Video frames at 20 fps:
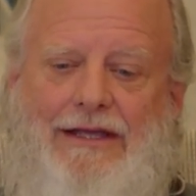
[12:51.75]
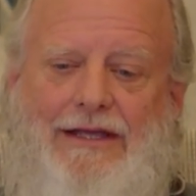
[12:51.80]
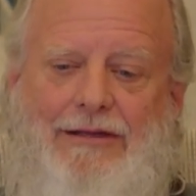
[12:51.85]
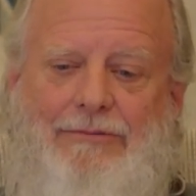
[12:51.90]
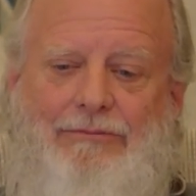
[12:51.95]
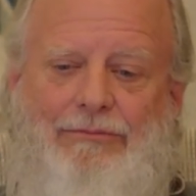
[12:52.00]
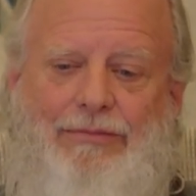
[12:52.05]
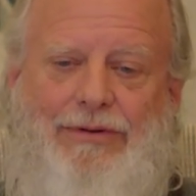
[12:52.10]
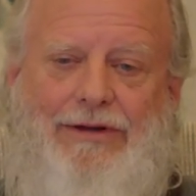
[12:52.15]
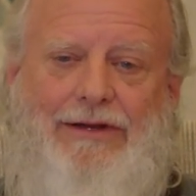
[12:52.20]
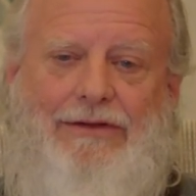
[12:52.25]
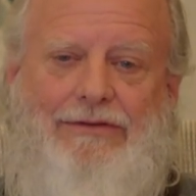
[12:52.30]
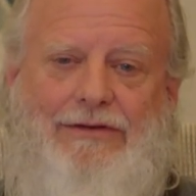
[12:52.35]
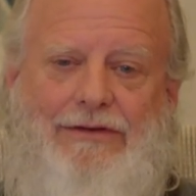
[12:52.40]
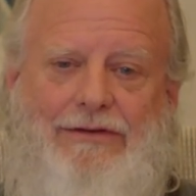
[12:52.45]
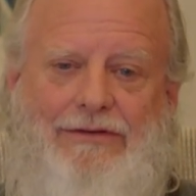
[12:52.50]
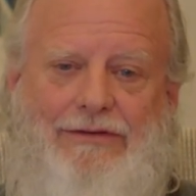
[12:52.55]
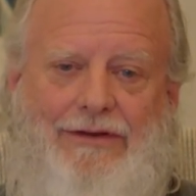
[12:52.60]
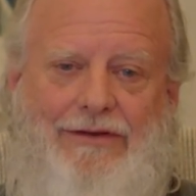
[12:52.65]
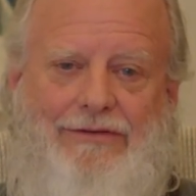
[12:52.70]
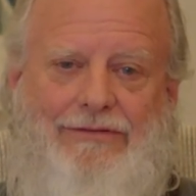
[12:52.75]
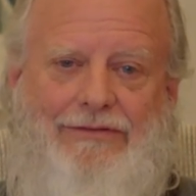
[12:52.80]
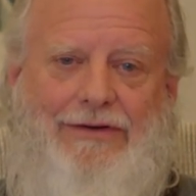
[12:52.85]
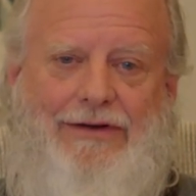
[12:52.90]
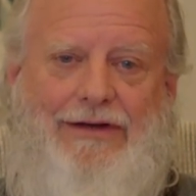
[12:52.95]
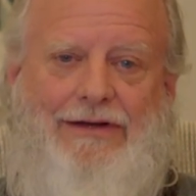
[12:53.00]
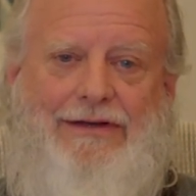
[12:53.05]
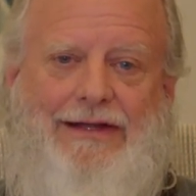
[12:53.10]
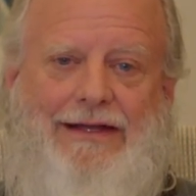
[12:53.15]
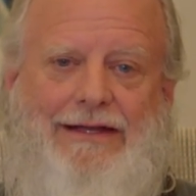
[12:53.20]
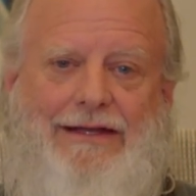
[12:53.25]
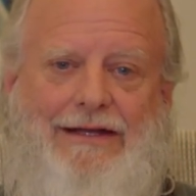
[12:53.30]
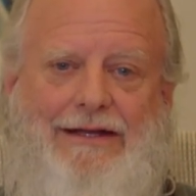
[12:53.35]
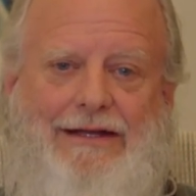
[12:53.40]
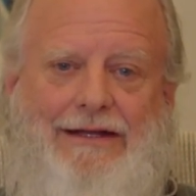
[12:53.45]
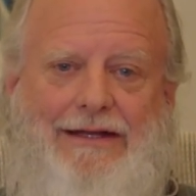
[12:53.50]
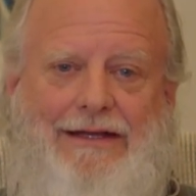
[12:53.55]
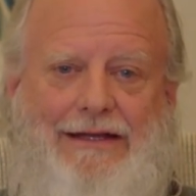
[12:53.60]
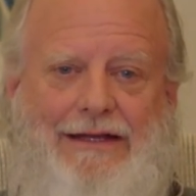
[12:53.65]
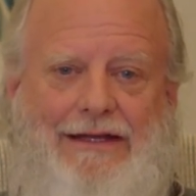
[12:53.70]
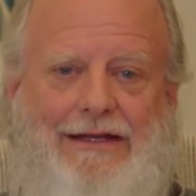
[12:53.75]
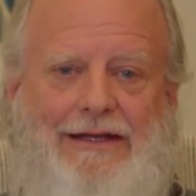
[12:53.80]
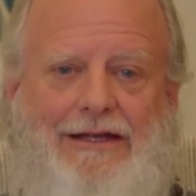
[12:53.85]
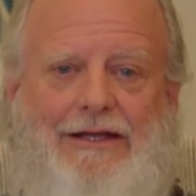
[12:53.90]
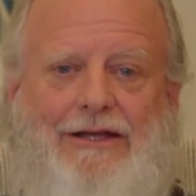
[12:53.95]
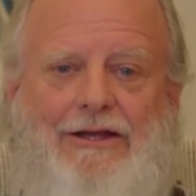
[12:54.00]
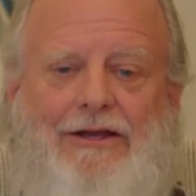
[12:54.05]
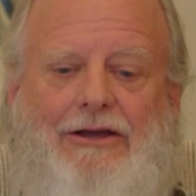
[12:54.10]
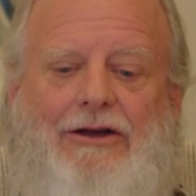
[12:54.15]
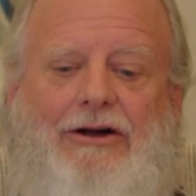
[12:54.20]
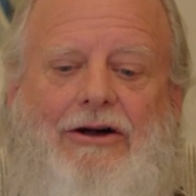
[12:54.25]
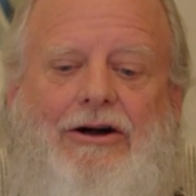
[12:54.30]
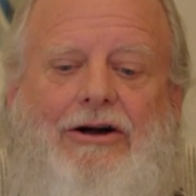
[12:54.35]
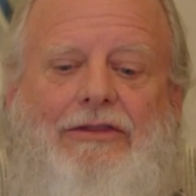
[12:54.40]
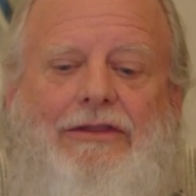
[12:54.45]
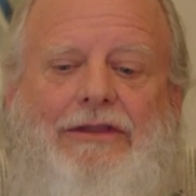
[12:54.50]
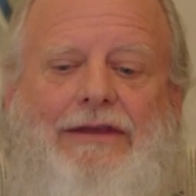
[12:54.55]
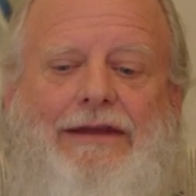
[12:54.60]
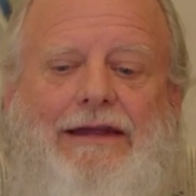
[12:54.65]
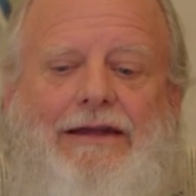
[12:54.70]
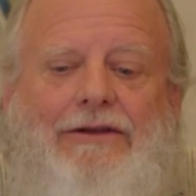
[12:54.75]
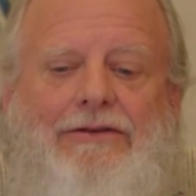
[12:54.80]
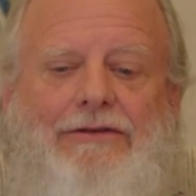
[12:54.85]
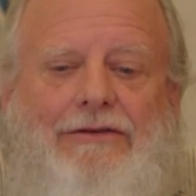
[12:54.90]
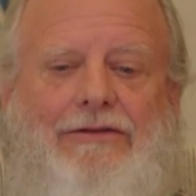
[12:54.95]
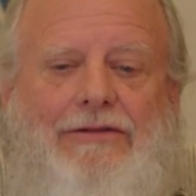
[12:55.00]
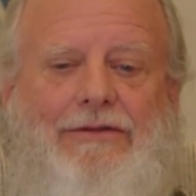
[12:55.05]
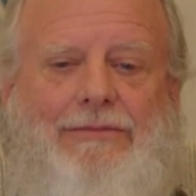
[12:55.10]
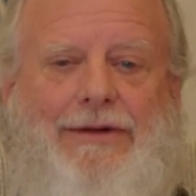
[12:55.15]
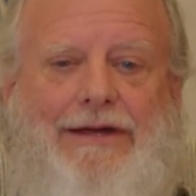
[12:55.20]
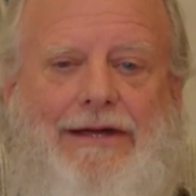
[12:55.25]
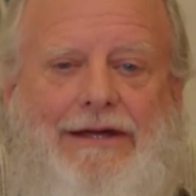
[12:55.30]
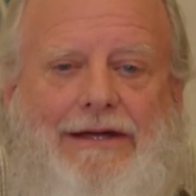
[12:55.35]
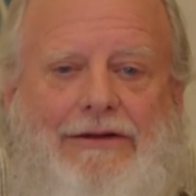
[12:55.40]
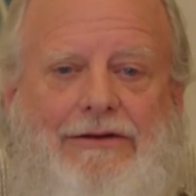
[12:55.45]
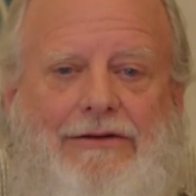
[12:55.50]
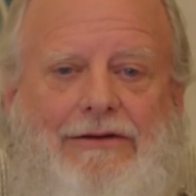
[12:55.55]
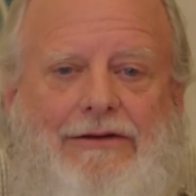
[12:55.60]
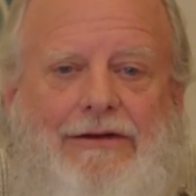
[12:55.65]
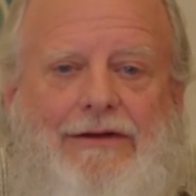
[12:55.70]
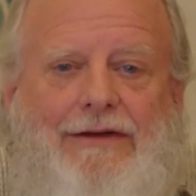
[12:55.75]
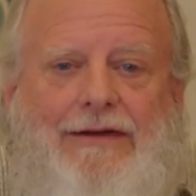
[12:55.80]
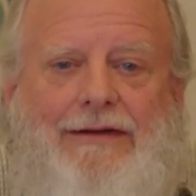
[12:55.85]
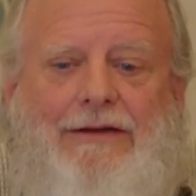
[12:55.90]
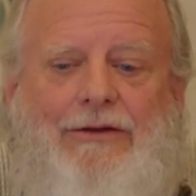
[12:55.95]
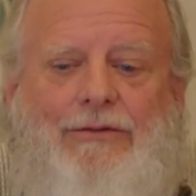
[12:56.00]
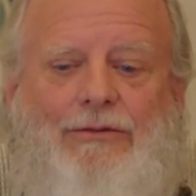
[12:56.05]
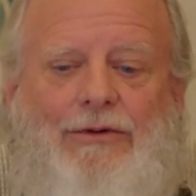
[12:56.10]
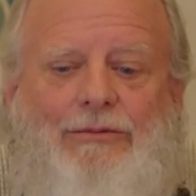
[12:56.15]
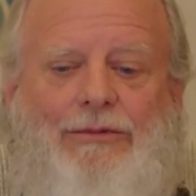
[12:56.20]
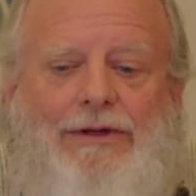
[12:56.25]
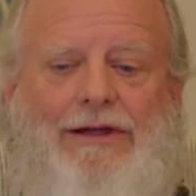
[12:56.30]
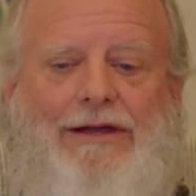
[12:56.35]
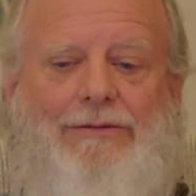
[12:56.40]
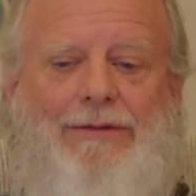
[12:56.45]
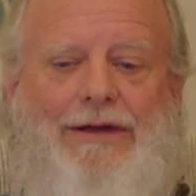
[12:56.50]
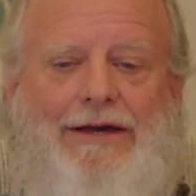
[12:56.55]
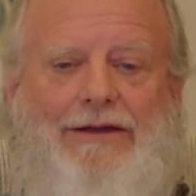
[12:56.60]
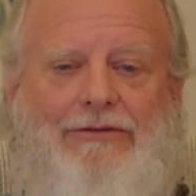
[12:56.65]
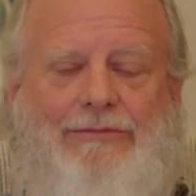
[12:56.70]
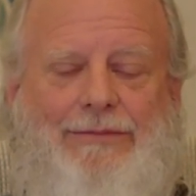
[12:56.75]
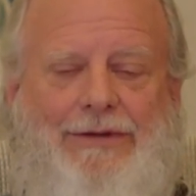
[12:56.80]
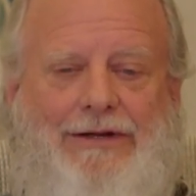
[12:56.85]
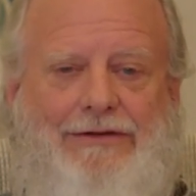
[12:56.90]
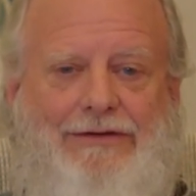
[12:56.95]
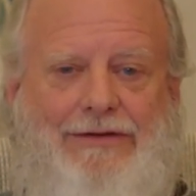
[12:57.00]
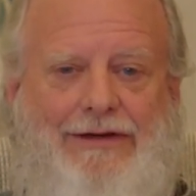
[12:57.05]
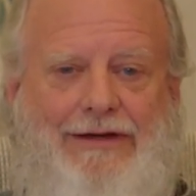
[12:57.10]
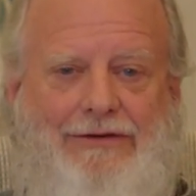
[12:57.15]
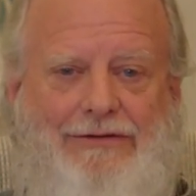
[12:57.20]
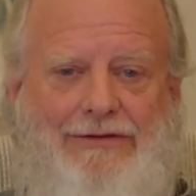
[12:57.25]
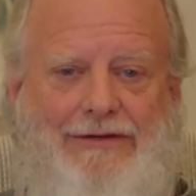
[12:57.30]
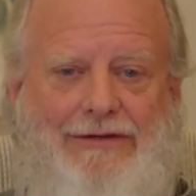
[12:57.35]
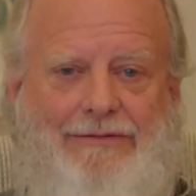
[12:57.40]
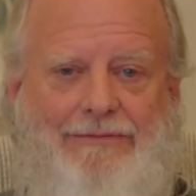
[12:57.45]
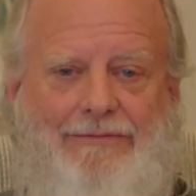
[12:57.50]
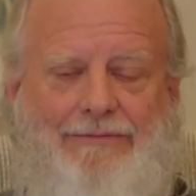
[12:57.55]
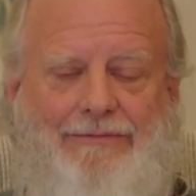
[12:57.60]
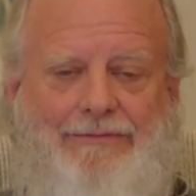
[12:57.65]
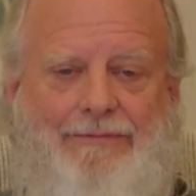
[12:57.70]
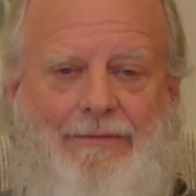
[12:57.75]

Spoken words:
imprints itself very delicately on the nature of the mind. When we come out of meditation,